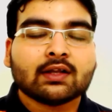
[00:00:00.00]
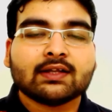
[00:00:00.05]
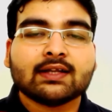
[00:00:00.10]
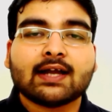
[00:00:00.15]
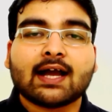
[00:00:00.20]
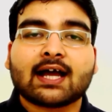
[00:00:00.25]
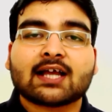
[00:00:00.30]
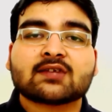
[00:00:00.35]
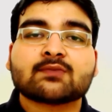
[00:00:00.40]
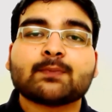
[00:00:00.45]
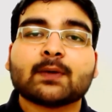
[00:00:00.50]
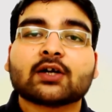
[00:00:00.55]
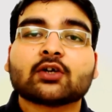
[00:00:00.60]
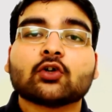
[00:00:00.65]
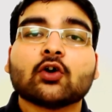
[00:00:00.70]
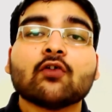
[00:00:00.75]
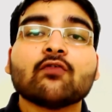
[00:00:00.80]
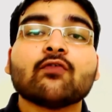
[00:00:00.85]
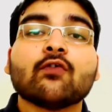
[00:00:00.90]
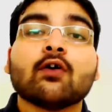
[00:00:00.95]
the aspect
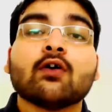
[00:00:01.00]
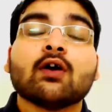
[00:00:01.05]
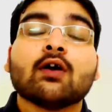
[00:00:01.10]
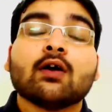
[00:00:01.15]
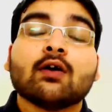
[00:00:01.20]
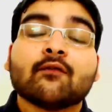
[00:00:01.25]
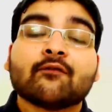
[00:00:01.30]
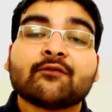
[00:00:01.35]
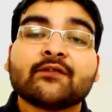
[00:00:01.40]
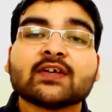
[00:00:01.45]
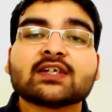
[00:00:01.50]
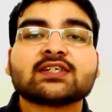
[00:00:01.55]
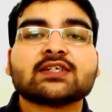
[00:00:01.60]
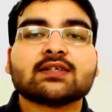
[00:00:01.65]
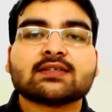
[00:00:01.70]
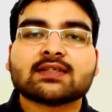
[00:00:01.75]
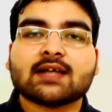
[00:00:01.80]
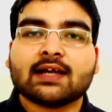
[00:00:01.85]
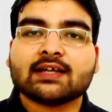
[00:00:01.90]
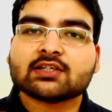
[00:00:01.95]
of fixed
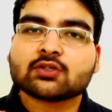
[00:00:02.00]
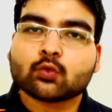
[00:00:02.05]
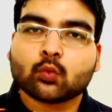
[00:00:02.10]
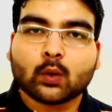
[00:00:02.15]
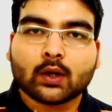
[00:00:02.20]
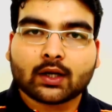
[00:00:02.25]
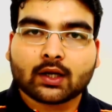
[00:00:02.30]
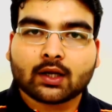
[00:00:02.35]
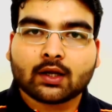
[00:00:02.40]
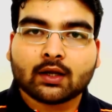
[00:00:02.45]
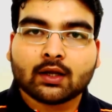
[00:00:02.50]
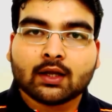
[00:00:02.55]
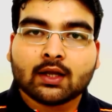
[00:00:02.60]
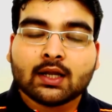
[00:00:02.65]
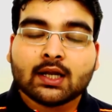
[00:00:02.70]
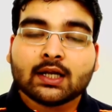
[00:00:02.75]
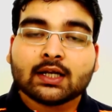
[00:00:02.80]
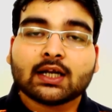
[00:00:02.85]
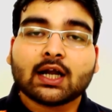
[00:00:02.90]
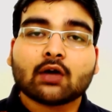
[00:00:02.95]
signs work.
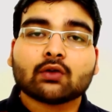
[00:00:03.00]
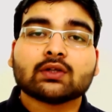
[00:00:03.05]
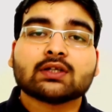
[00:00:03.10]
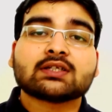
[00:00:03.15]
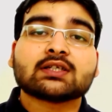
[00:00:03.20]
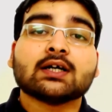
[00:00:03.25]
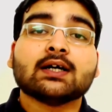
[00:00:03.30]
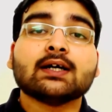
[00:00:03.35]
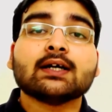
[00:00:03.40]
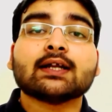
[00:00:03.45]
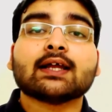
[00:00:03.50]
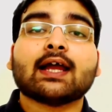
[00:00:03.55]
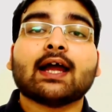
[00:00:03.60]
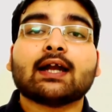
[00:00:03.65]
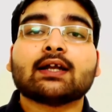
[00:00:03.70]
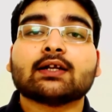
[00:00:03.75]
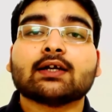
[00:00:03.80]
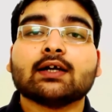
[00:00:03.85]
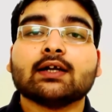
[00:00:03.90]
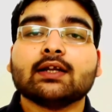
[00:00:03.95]
Now the third
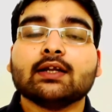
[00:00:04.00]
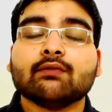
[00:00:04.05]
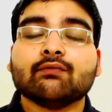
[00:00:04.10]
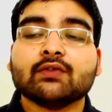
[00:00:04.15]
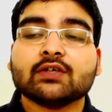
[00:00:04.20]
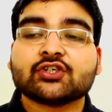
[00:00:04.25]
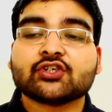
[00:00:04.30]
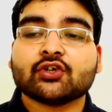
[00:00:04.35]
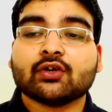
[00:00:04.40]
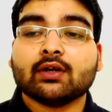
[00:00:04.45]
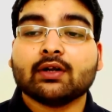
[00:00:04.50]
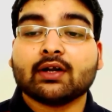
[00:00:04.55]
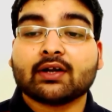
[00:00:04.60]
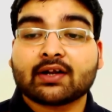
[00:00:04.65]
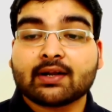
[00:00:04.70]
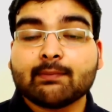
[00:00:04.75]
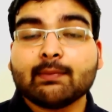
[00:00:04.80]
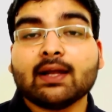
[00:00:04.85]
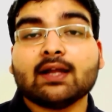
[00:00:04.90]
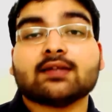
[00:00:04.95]
category which
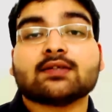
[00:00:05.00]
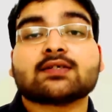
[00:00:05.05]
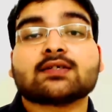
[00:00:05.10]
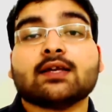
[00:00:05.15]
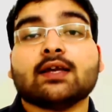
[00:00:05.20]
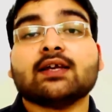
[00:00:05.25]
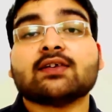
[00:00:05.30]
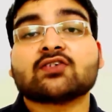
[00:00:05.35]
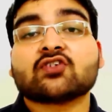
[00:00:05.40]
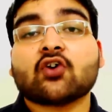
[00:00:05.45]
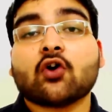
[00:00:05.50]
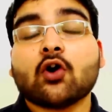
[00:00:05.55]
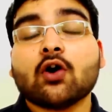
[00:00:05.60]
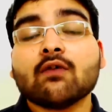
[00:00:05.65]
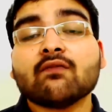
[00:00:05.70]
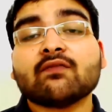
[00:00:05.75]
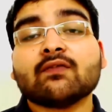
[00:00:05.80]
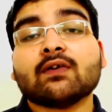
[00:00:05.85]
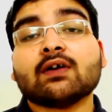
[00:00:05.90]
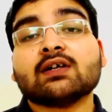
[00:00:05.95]
remains is
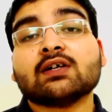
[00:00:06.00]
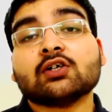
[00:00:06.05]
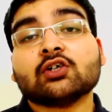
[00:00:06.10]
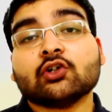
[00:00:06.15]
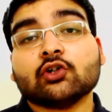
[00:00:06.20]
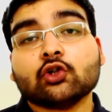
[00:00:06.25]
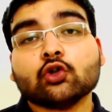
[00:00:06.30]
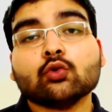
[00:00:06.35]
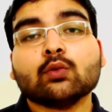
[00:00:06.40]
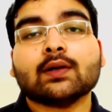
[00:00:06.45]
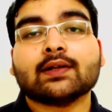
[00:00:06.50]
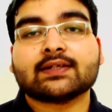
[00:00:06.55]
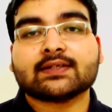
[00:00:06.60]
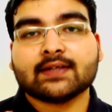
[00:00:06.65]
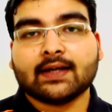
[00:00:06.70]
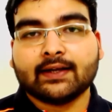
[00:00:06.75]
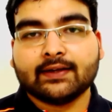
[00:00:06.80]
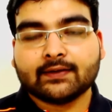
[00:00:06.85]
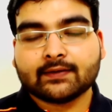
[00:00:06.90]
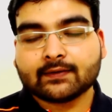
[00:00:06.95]
of dual
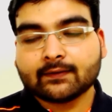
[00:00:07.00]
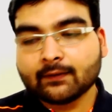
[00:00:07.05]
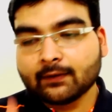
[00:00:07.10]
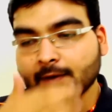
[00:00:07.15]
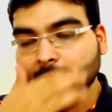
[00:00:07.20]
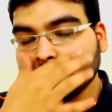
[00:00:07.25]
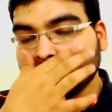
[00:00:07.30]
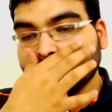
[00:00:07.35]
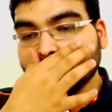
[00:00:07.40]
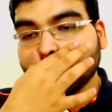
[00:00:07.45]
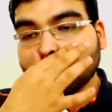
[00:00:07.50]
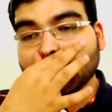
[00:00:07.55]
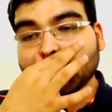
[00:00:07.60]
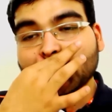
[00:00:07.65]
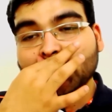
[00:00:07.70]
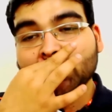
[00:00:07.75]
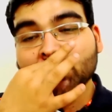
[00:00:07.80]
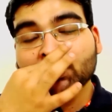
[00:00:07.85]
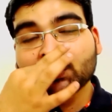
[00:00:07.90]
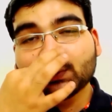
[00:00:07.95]
signs.
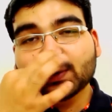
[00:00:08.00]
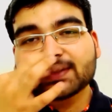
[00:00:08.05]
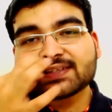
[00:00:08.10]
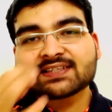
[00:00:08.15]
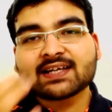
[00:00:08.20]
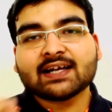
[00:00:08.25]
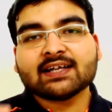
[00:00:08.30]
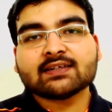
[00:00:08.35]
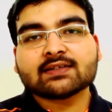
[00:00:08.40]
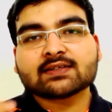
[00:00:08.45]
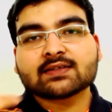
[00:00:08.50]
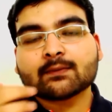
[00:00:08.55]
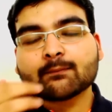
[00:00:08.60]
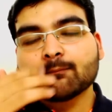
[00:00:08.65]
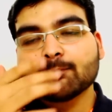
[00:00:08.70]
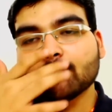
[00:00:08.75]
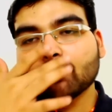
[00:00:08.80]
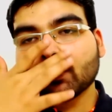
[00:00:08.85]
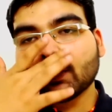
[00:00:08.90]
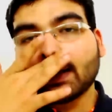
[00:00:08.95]
Dual signs,
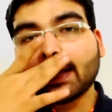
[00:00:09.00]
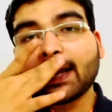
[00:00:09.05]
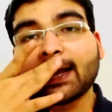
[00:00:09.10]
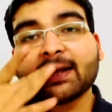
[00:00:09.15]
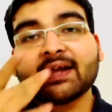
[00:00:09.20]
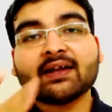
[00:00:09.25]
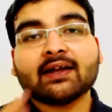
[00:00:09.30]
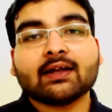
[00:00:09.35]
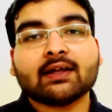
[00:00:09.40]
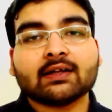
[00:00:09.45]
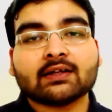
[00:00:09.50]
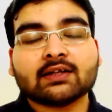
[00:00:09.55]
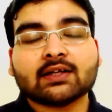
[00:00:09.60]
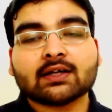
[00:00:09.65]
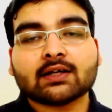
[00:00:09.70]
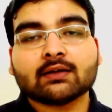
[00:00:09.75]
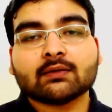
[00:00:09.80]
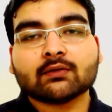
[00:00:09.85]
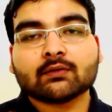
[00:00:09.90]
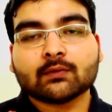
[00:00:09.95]

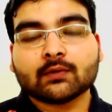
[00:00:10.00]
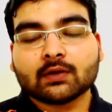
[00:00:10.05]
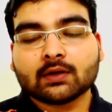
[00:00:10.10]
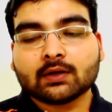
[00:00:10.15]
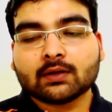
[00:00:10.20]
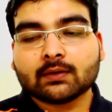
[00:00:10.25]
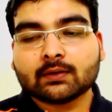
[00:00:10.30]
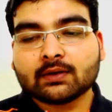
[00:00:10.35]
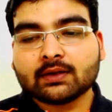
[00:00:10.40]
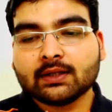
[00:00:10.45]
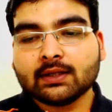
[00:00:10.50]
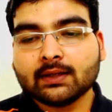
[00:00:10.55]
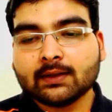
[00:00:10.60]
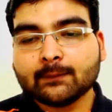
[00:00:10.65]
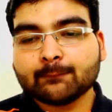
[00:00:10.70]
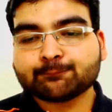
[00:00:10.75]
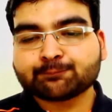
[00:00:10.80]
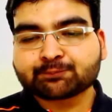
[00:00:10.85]
the